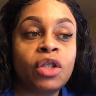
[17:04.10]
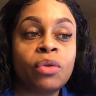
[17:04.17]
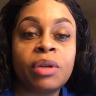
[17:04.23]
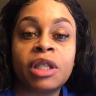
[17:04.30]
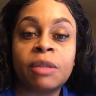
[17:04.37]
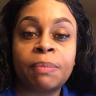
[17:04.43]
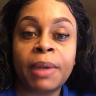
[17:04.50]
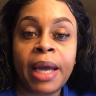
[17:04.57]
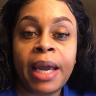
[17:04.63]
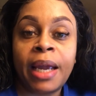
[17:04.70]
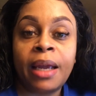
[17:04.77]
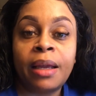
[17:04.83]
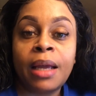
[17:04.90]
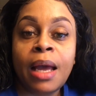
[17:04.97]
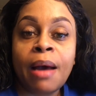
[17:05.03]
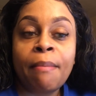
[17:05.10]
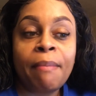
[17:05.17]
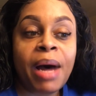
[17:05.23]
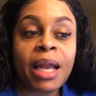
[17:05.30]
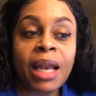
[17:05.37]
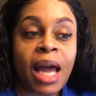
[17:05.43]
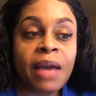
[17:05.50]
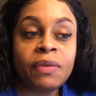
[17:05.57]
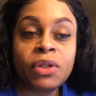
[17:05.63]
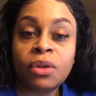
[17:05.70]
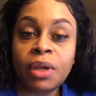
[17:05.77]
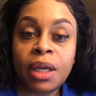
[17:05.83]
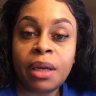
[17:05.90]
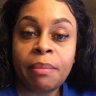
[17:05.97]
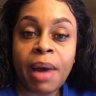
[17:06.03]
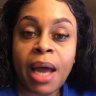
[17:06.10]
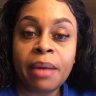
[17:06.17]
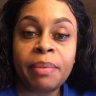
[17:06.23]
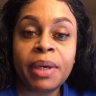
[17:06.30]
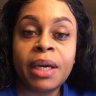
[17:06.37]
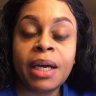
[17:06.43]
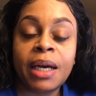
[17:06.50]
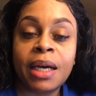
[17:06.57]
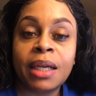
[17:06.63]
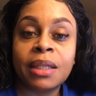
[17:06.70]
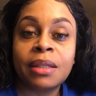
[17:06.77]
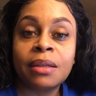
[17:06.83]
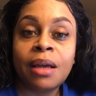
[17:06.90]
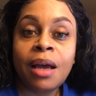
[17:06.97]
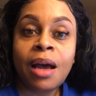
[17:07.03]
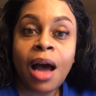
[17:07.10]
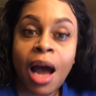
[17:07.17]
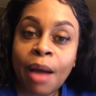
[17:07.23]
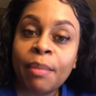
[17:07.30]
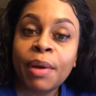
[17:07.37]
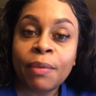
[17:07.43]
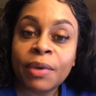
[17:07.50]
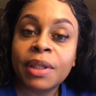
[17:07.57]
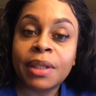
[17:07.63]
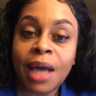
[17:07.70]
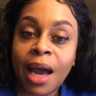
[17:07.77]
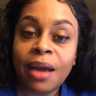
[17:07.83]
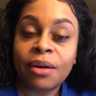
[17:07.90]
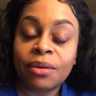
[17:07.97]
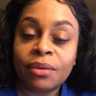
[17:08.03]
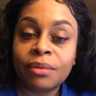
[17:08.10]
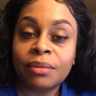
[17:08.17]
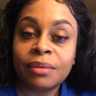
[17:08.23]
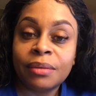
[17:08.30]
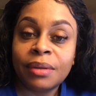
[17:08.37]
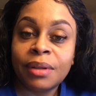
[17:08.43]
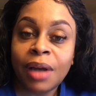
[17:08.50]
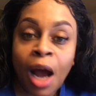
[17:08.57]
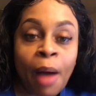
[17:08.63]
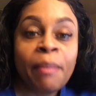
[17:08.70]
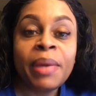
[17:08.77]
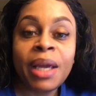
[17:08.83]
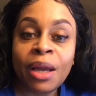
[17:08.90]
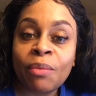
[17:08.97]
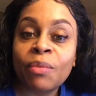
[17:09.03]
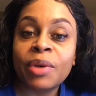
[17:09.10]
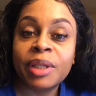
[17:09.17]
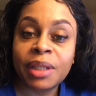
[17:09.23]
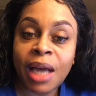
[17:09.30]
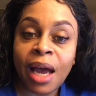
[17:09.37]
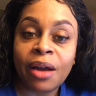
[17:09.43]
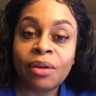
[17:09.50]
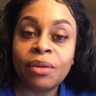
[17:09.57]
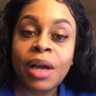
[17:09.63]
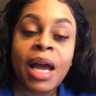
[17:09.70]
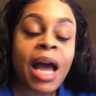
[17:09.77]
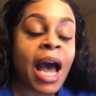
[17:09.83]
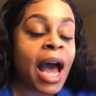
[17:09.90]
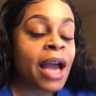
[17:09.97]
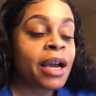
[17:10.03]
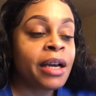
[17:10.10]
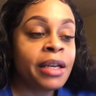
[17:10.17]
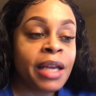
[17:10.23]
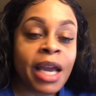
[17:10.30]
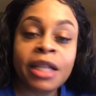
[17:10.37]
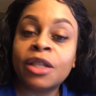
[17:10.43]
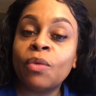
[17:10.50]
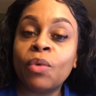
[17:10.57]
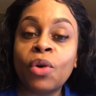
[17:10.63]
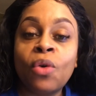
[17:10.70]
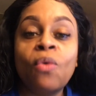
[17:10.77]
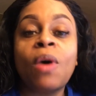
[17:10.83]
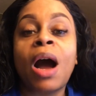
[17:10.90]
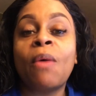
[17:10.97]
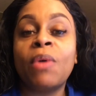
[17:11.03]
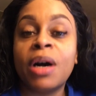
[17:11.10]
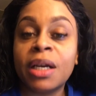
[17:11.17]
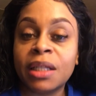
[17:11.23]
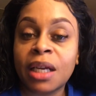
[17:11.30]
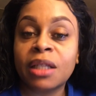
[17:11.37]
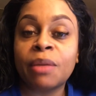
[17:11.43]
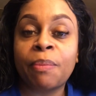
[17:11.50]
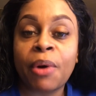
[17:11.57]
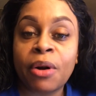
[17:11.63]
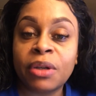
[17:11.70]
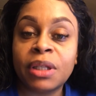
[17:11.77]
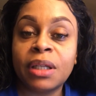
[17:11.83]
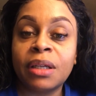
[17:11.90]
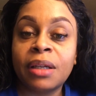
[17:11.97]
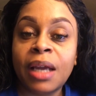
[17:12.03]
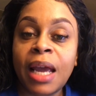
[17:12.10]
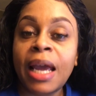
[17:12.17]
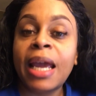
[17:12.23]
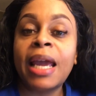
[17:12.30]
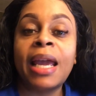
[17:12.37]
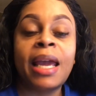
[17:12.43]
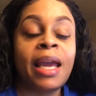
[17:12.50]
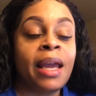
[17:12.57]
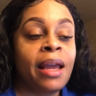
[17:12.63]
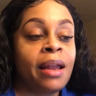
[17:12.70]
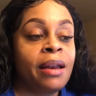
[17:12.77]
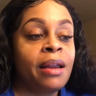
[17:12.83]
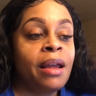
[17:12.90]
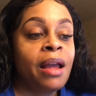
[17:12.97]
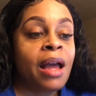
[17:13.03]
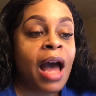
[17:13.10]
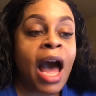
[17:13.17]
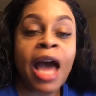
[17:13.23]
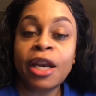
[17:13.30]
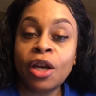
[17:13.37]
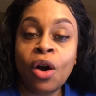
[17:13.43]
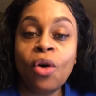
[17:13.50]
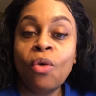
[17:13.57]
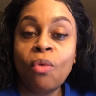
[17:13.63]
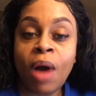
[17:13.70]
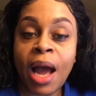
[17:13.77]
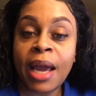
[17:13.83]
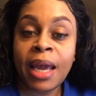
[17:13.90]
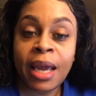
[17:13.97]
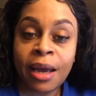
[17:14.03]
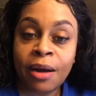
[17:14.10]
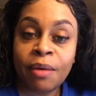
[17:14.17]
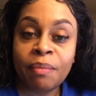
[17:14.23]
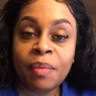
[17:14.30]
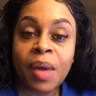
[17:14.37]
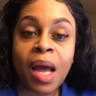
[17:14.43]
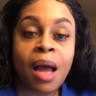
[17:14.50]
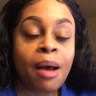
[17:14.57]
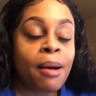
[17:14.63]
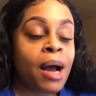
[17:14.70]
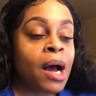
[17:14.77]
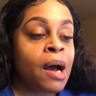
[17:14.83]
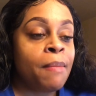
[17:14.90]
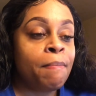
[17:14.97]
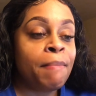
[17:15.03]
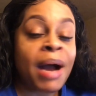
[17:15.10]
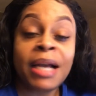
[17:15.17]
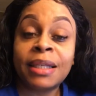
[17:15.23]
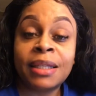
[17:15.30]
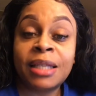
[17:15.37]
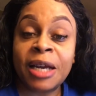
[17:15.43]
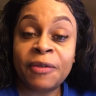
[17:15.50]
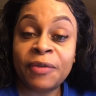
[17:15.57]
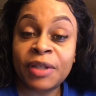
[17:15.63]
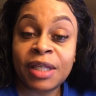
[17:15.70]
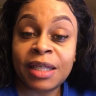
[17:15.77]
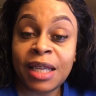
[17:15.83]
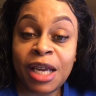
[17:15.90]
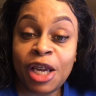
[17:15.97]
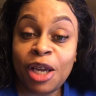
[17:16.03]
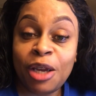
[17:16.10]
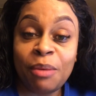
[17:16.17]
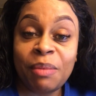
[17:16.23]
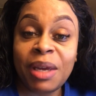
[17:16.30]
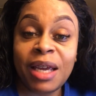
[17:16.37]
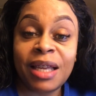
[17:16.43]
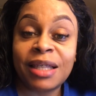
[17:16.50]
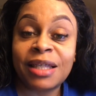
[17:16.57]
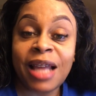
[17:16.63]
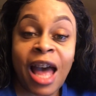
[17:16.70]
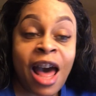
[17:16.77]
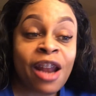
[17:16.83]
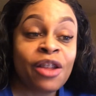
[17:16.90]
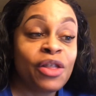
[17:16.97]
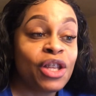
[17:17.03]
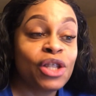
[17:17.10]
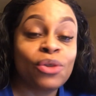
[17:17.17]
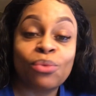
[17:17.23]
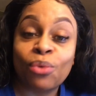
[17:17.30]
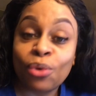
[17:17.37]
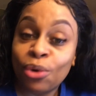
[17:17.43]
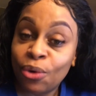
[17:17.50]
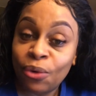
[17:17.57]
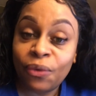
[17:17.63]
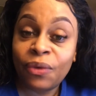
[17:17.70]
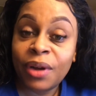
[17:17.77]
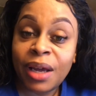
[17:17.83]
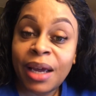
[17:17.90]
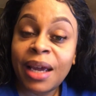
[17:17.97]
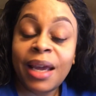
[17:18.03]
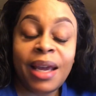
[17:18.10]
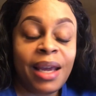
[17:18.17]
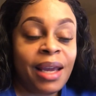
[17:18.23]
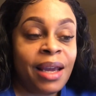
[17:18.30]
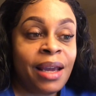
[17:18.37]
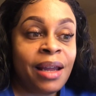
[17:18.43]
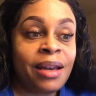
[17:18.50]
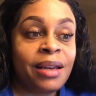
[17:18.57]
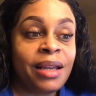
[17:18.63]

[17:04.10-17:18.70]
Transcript: explain my life to anybody, because I'm in recital. I connected with who I was as a person, and I know who I am. My self-esteem is out of this roof, and